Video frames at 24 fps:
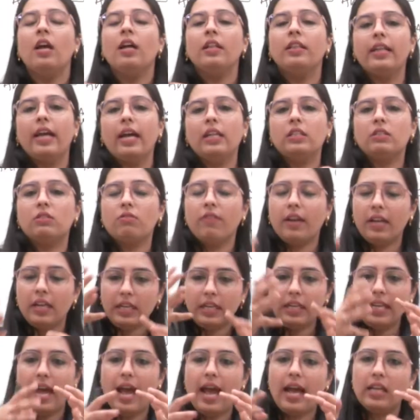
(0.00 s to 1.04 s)
that's why
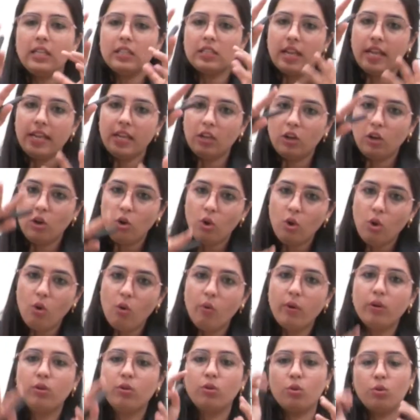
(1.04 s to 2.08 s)
it has like
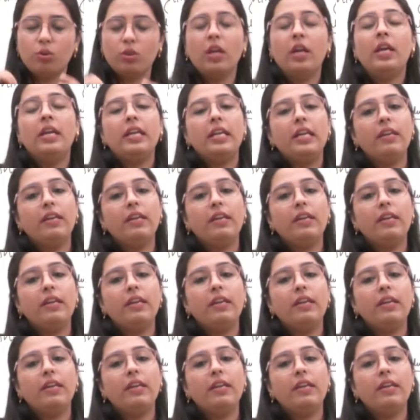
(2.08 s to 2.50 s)
lower growth.